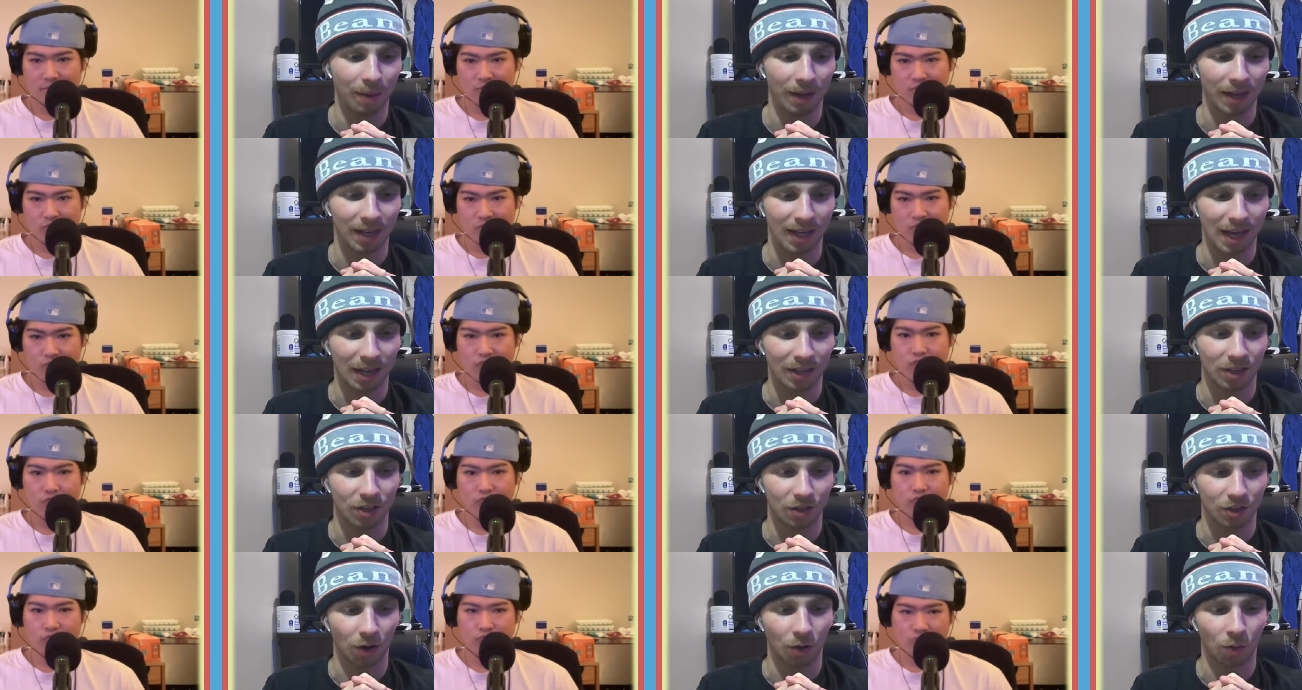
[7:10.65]
Speaker 1: Like,
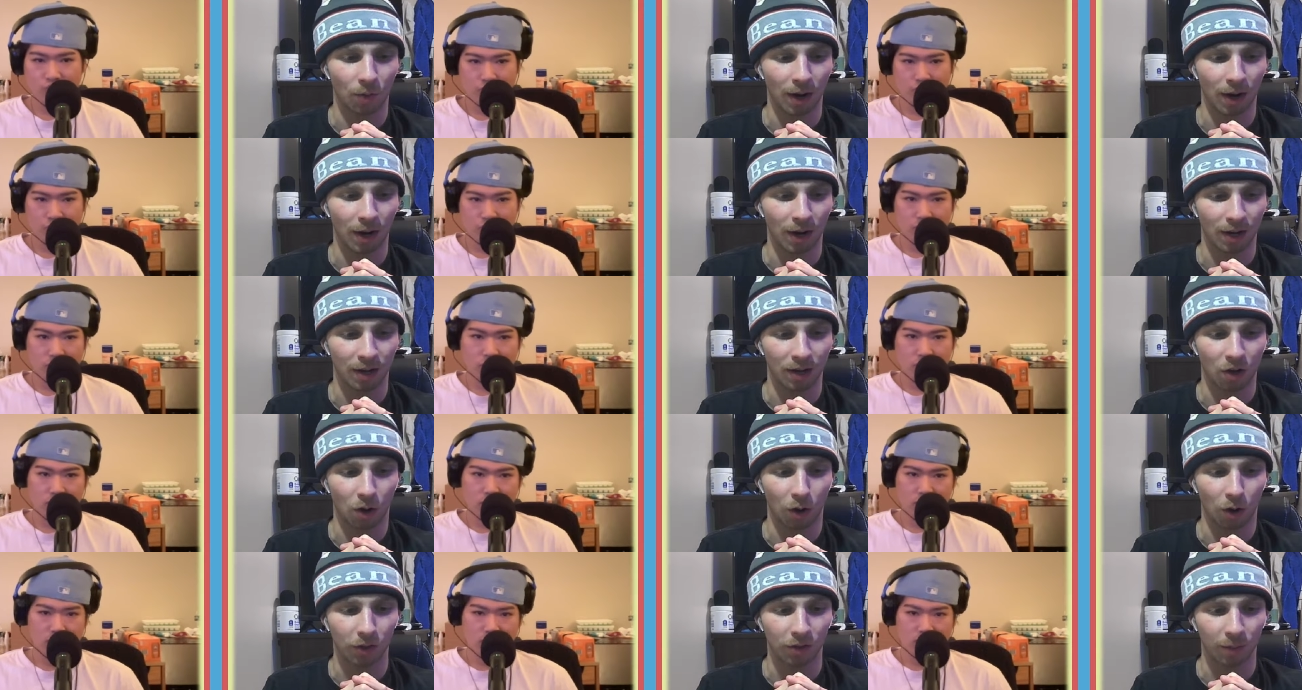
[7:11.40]
yes, you don't want to
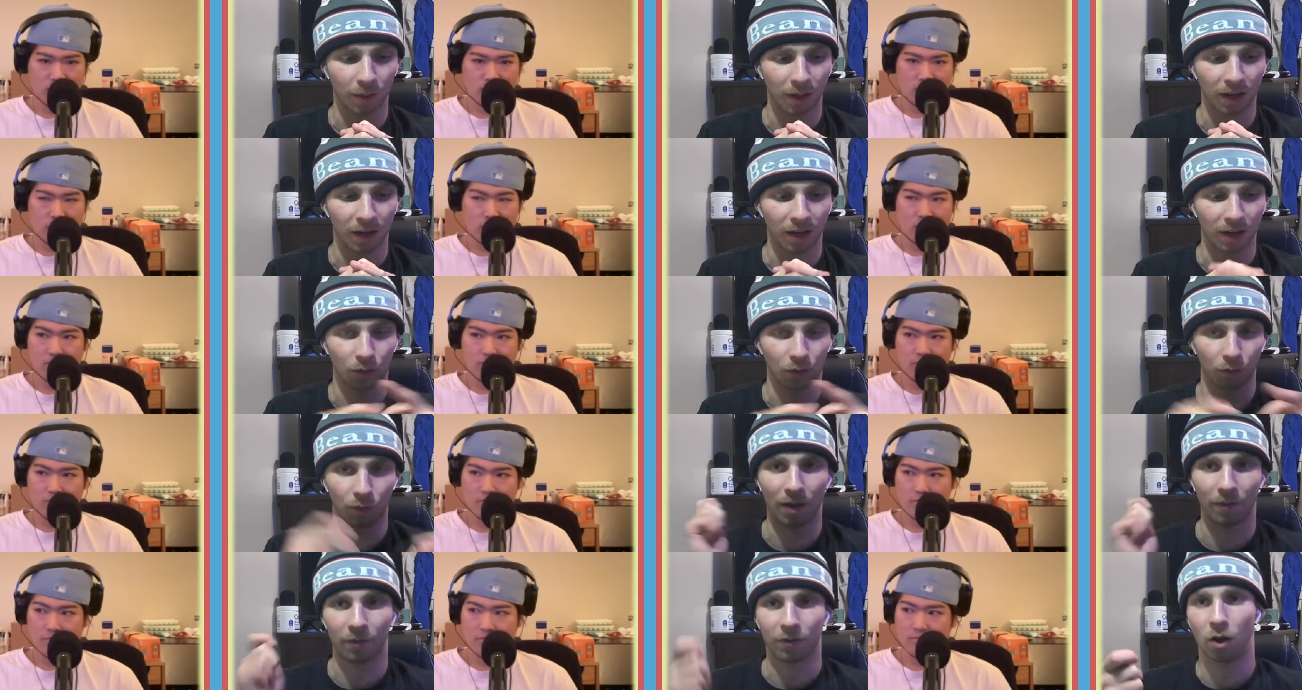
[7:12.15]
call something like the
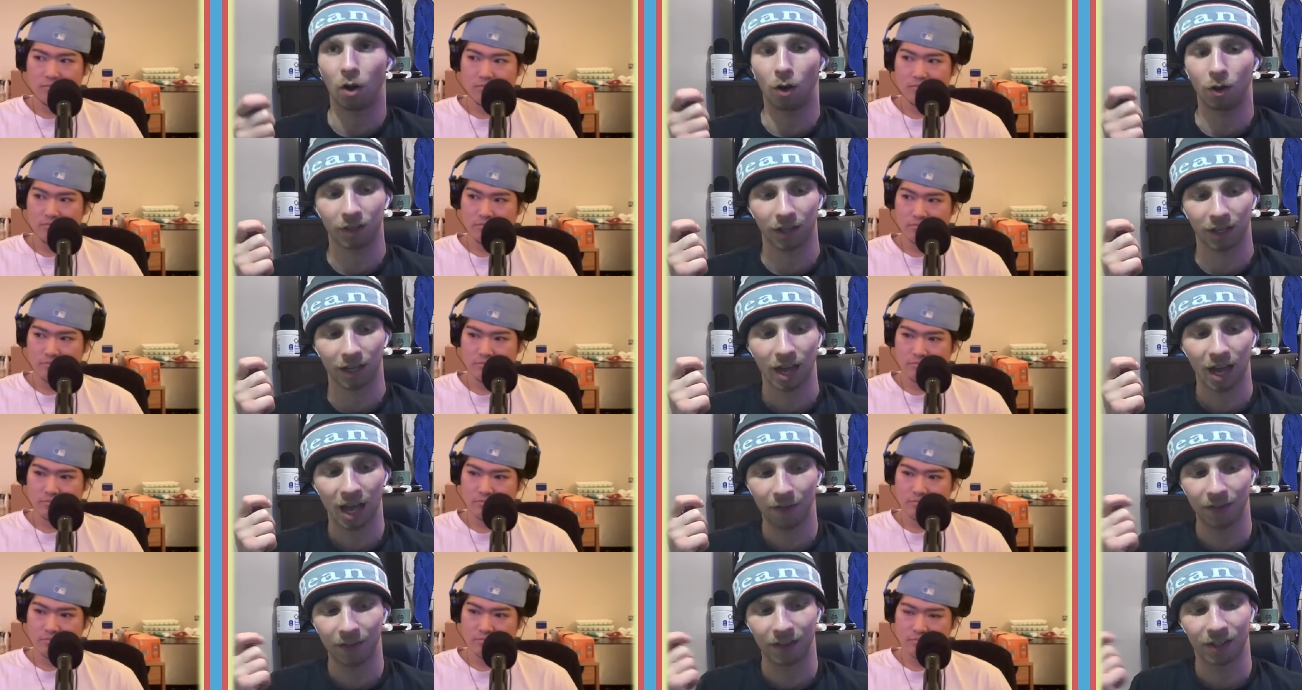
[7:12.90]
ref calls, like,
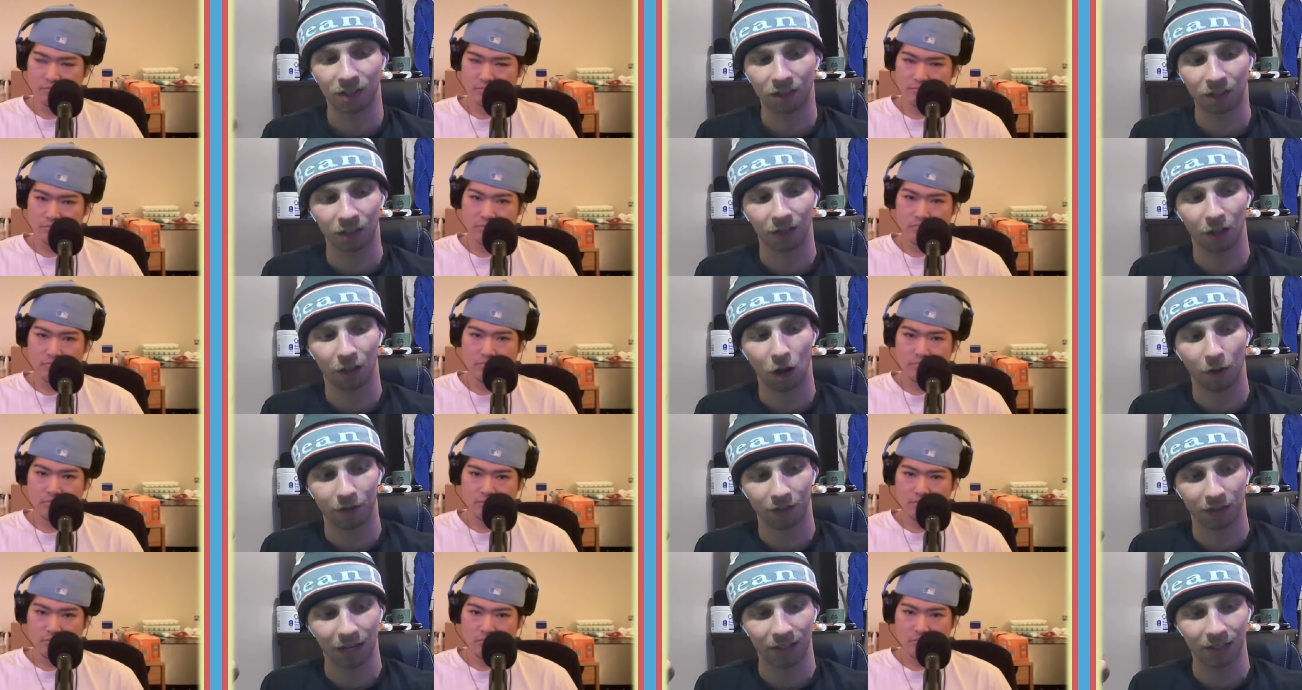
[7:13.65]
if he's clearly
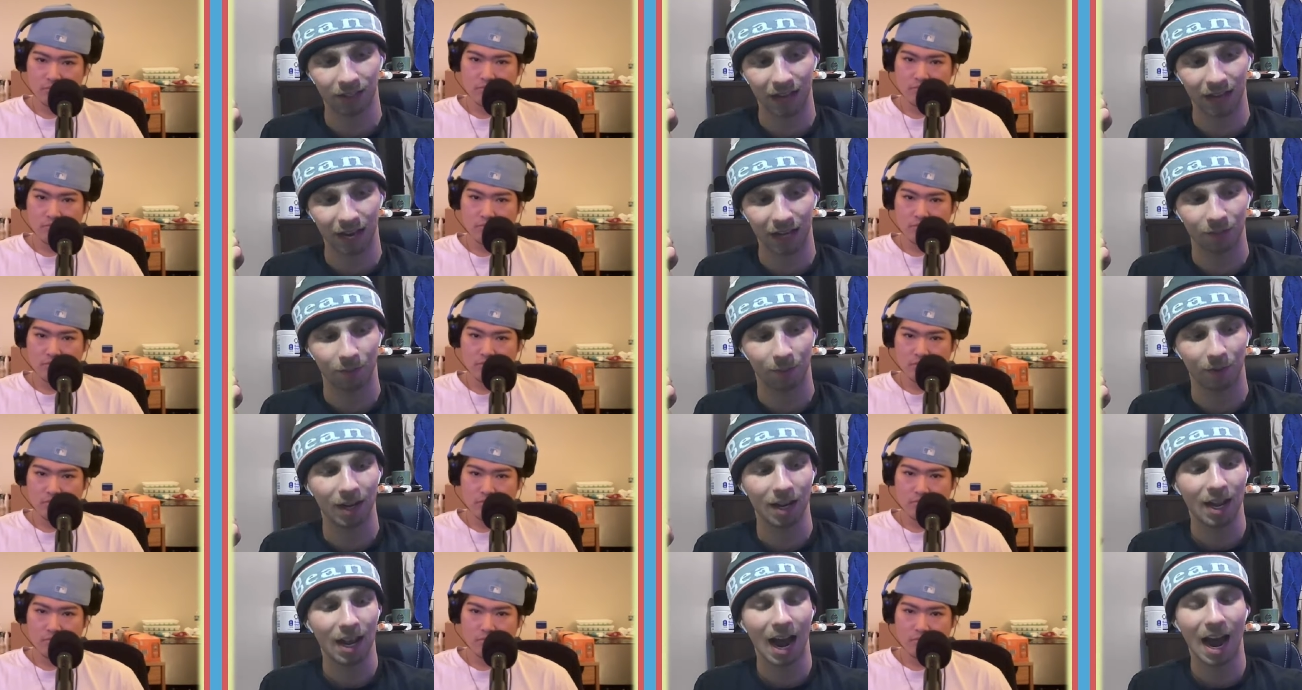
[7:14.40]
offsides, yes,
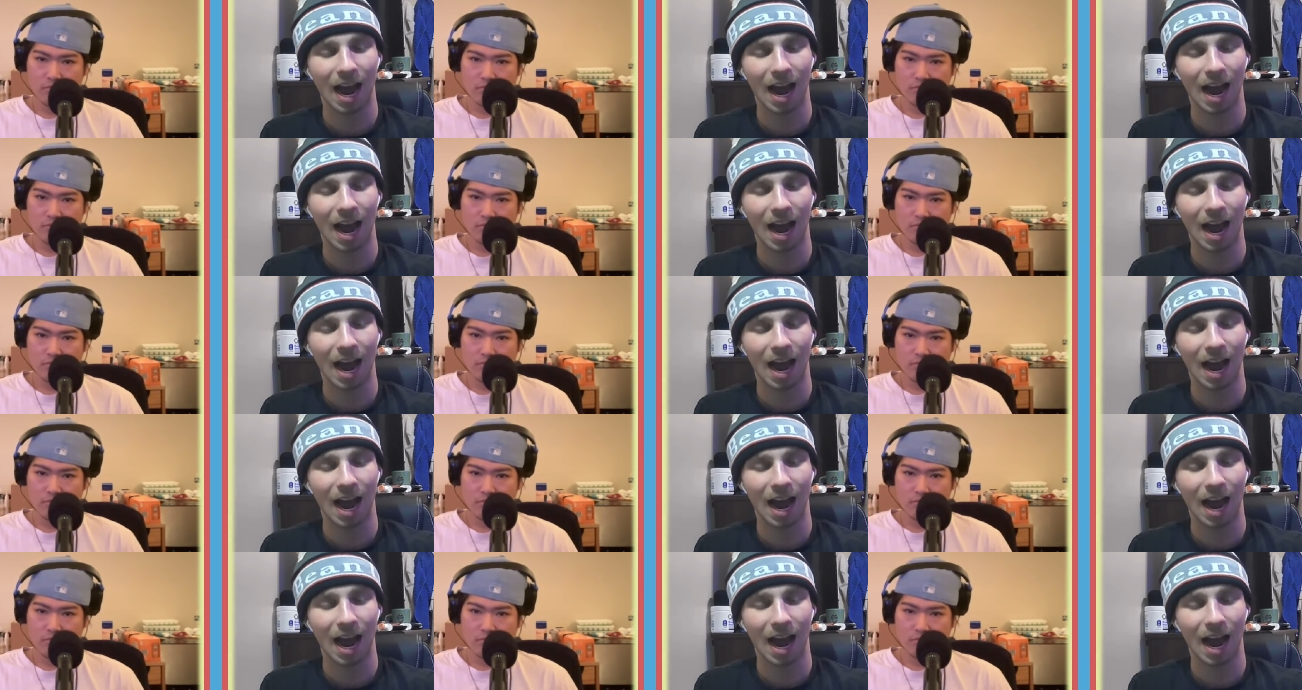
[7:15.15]
but